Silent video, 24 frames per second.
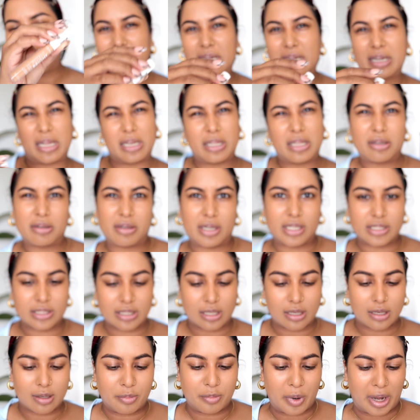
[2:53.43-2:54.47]
like a color
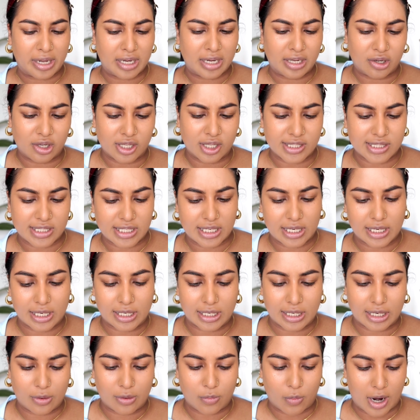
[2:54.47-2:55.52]
corrector brightening
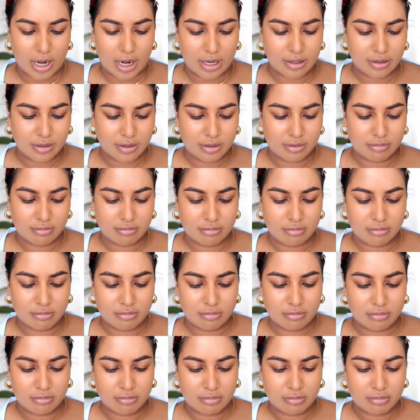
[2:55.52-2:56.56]
concealer in one,
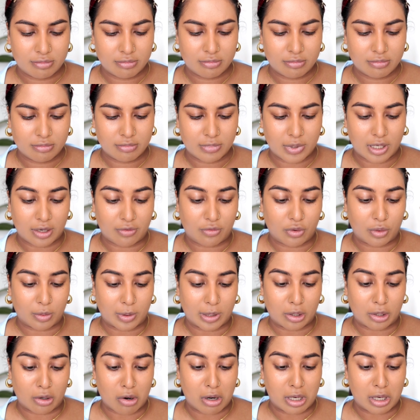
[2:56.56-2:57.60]
if you
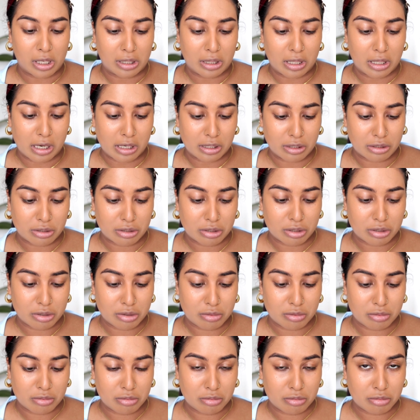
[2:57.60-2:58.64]
want to call it that,
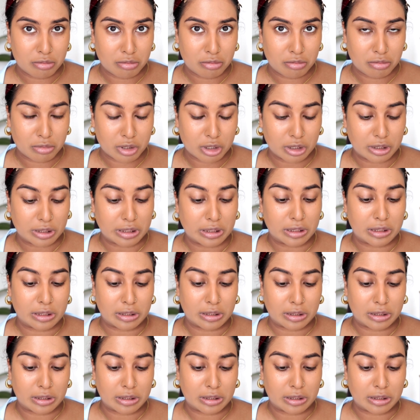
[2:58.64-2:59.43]
because